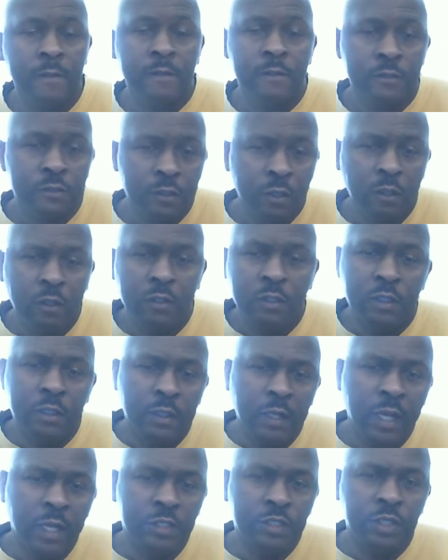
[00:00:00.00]
So the
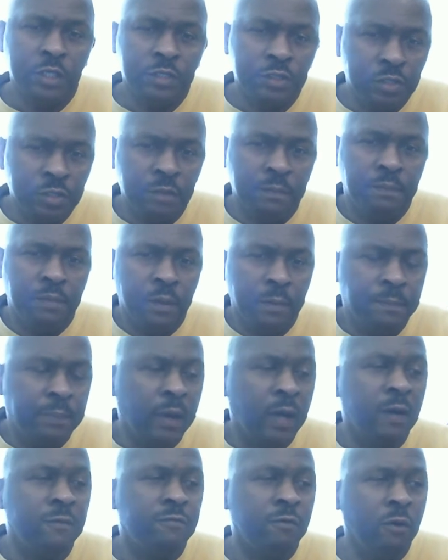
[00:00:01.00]
nation should
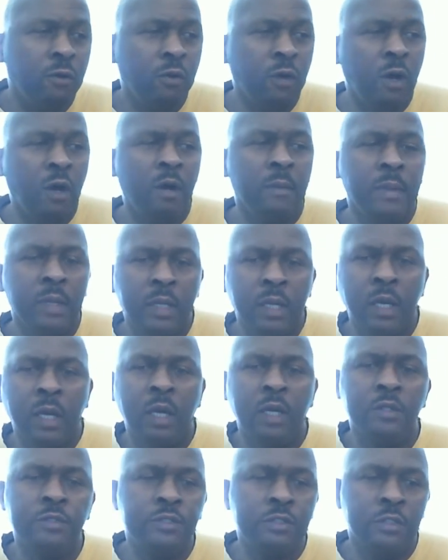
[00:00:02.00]
prepare for war
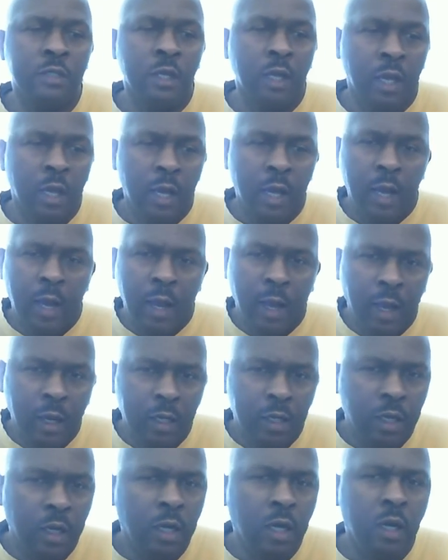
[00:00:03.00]
because our
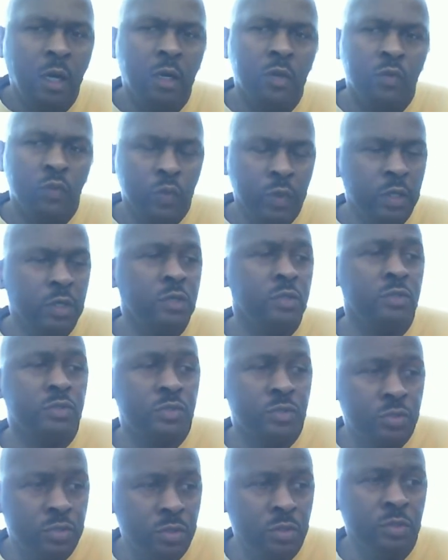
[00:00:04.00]
God will
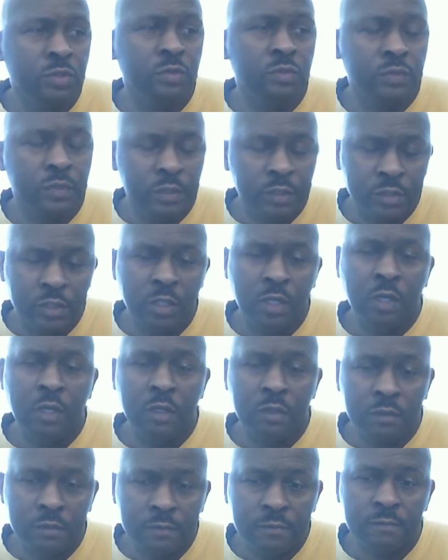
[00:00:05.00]
soon
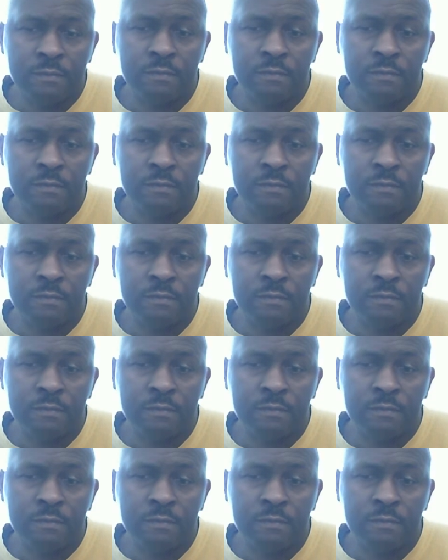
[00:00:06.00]
return.